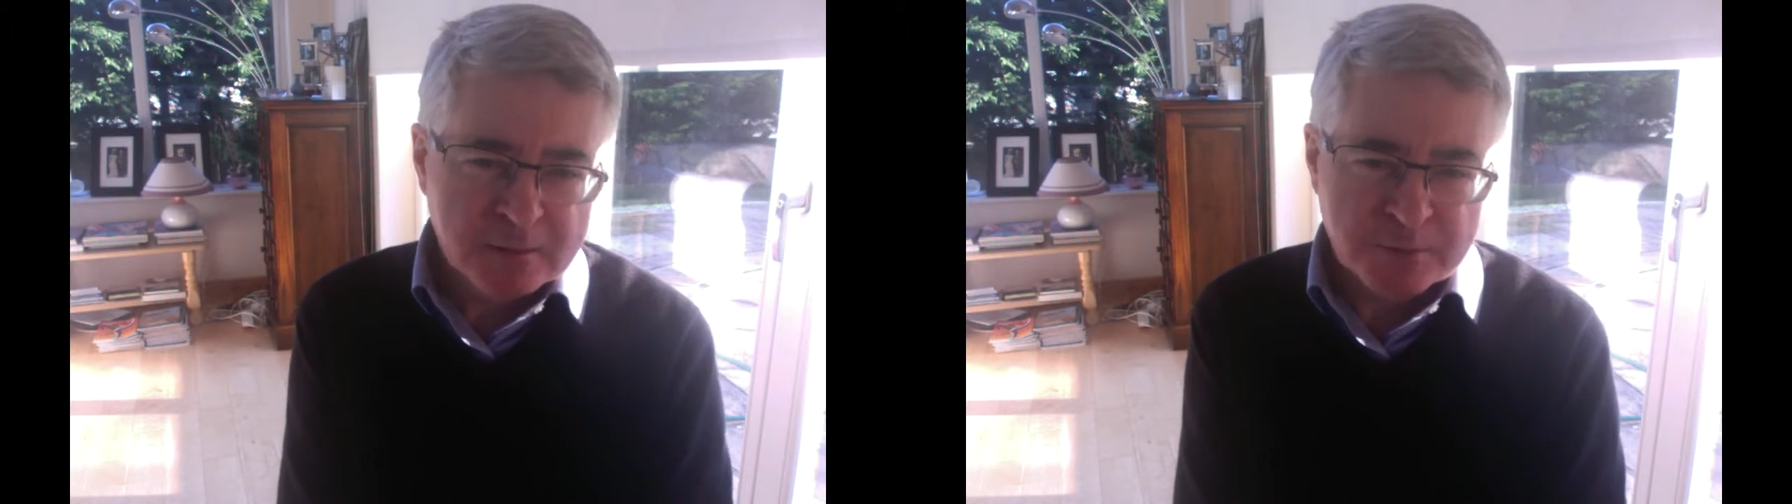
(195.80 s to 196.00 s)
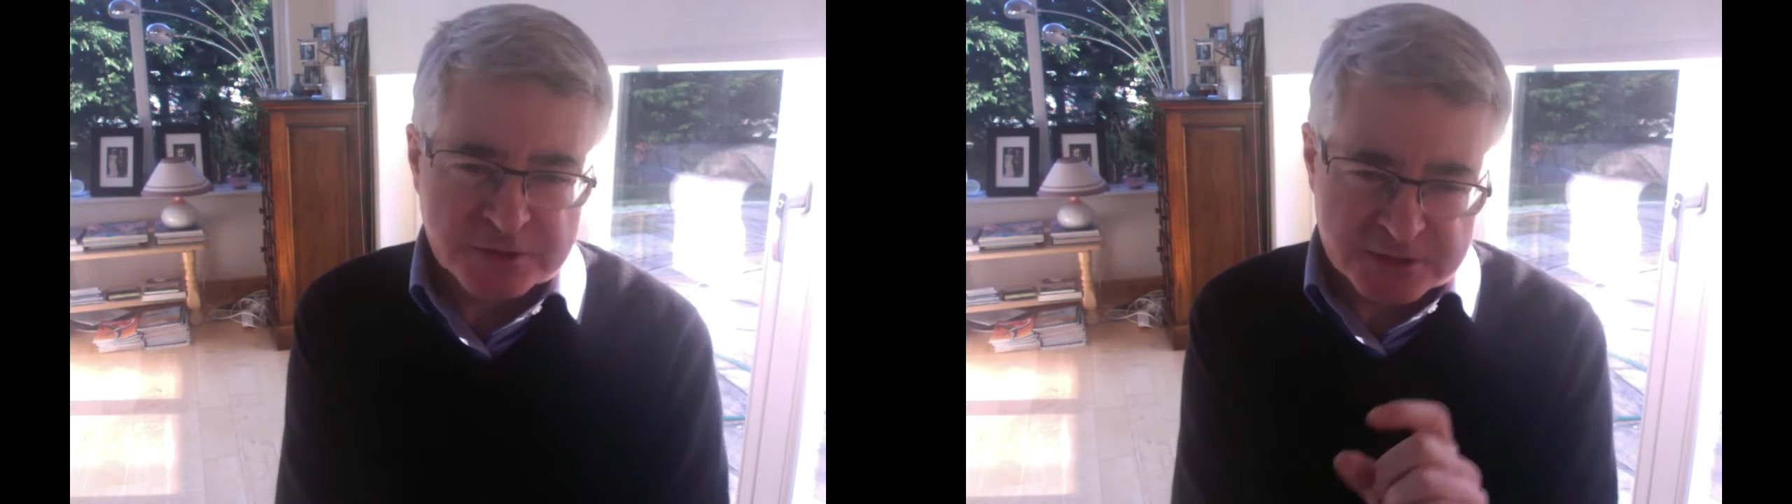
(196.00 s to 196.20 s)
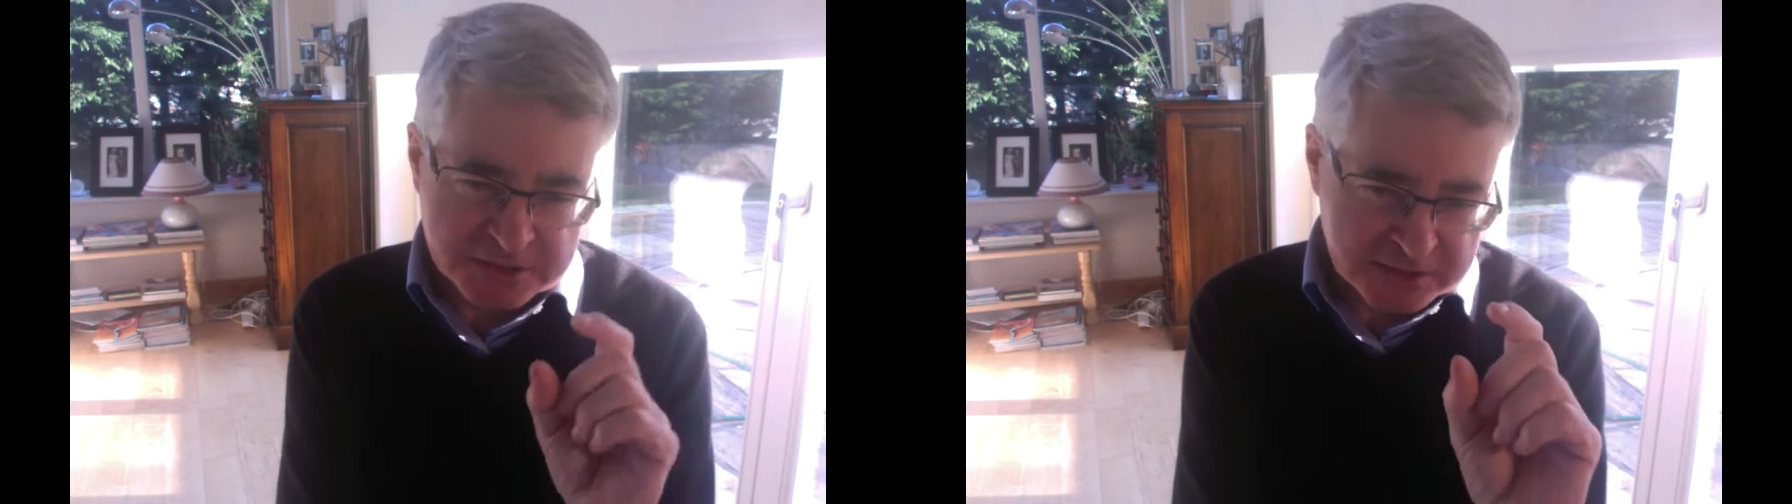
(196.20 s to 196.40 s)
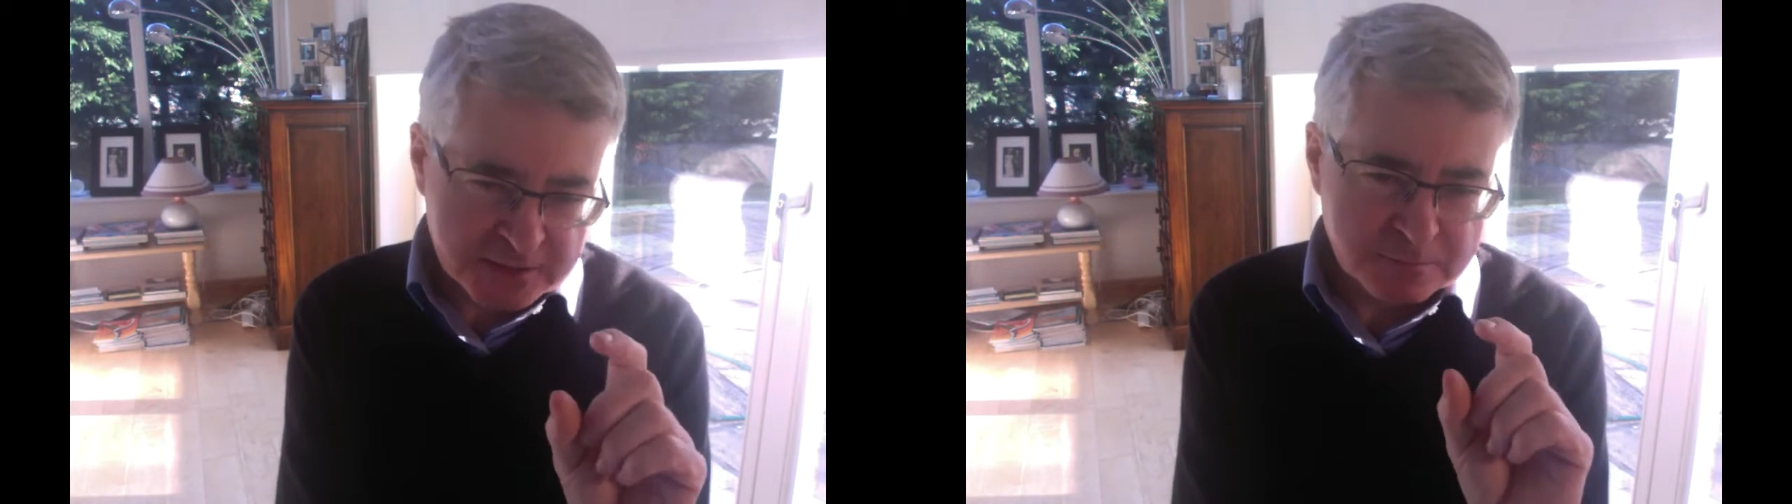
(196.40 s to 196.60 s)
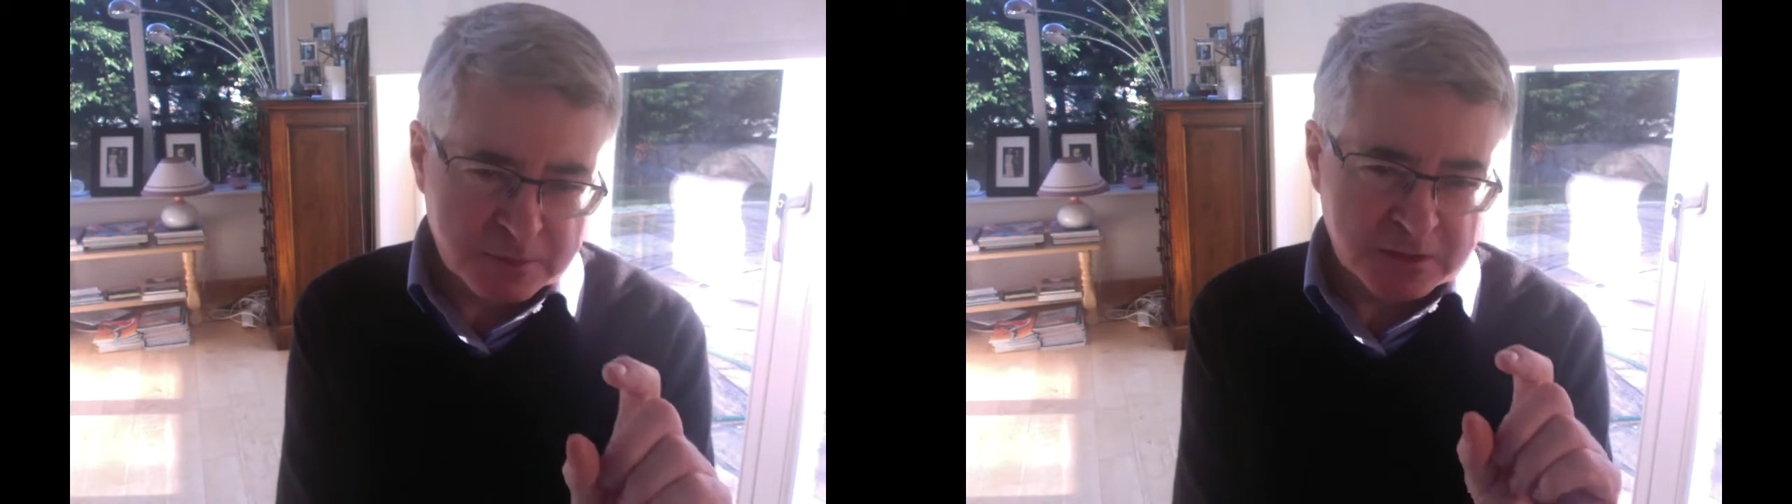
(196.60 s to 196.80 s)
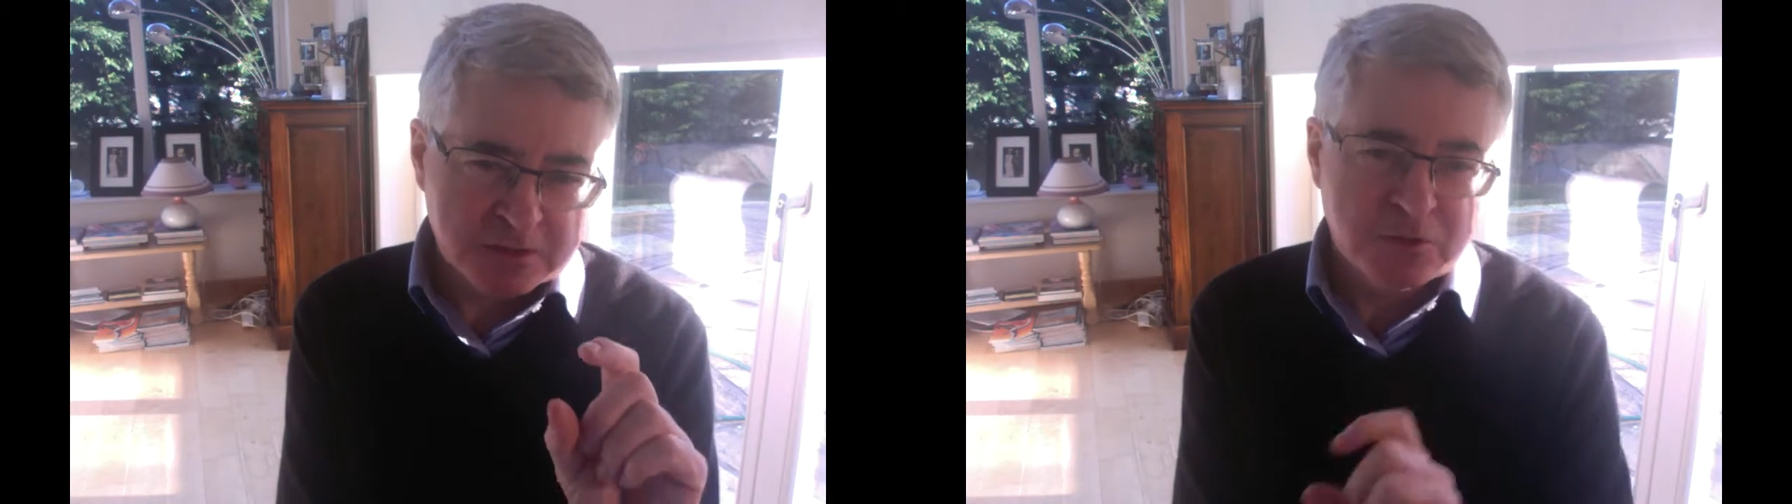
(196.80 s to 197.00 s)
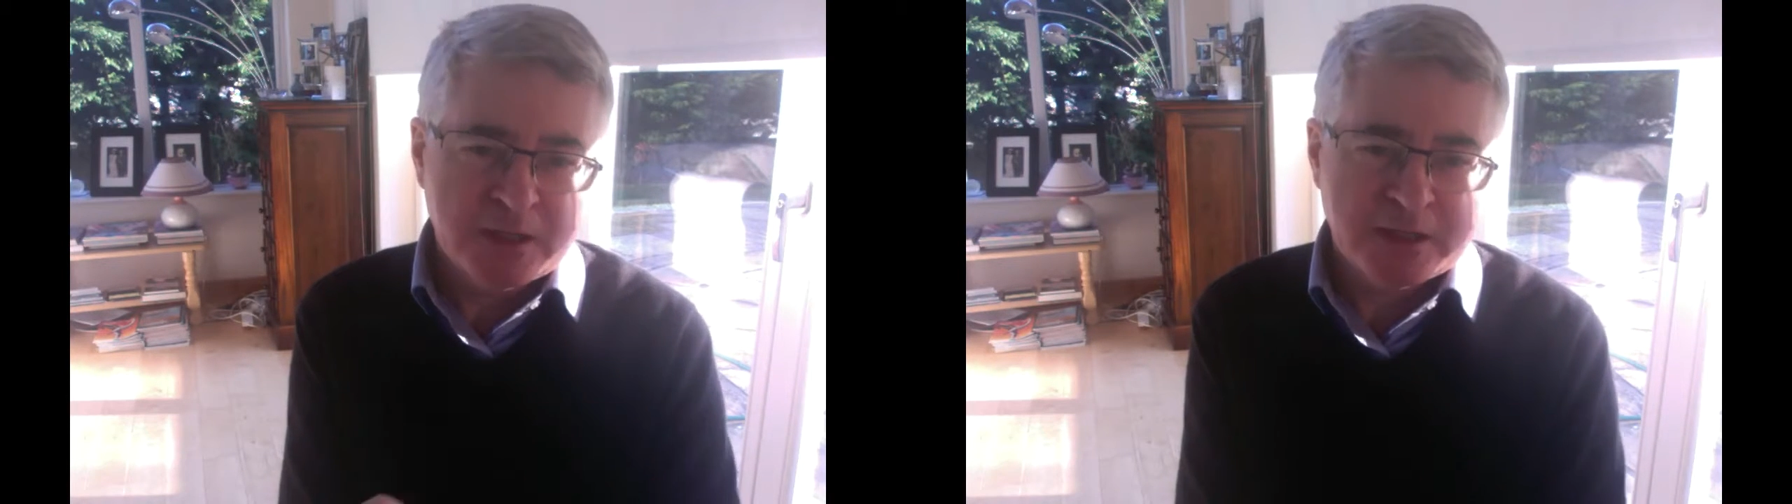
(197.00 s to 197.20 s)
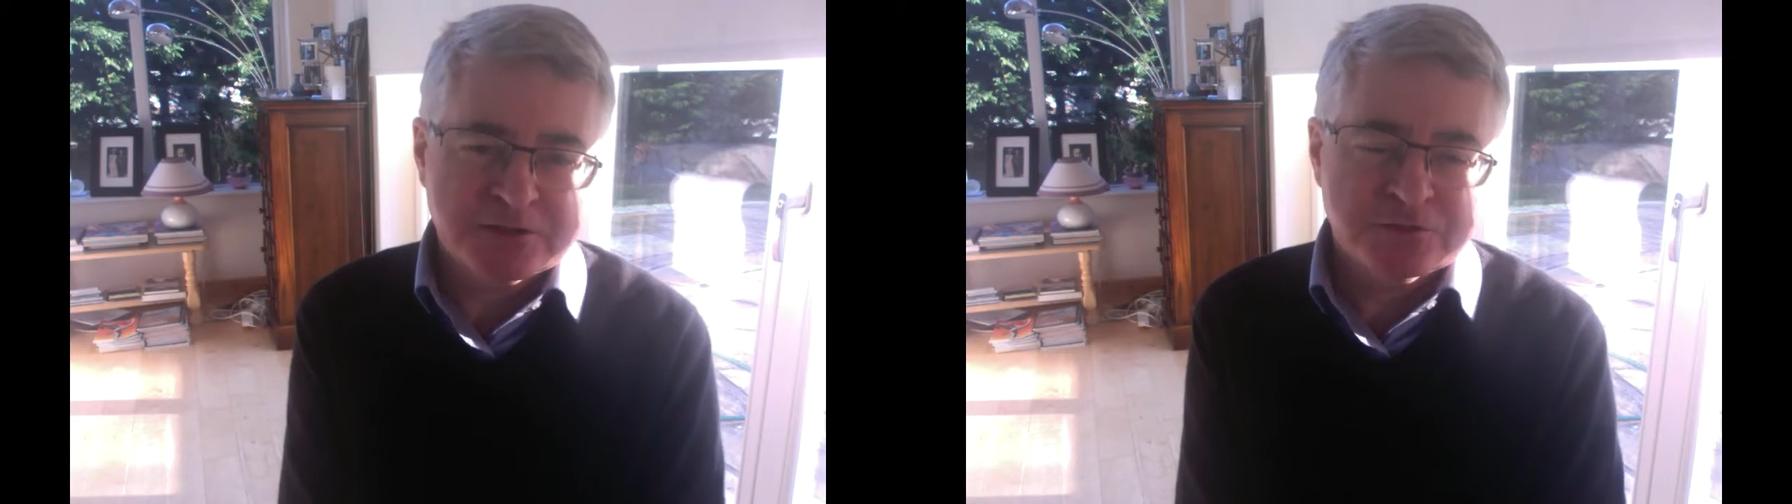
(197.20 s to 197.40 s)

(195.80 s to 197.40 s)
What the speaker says: but it did mean you had